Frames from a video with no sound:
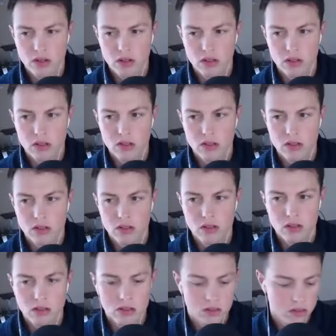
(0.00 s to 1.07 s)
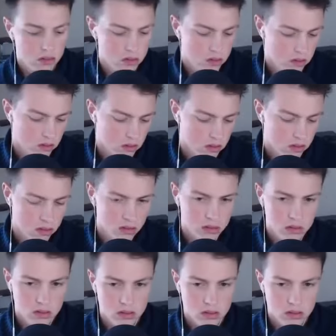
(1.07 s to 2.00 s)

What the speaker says: [no speech]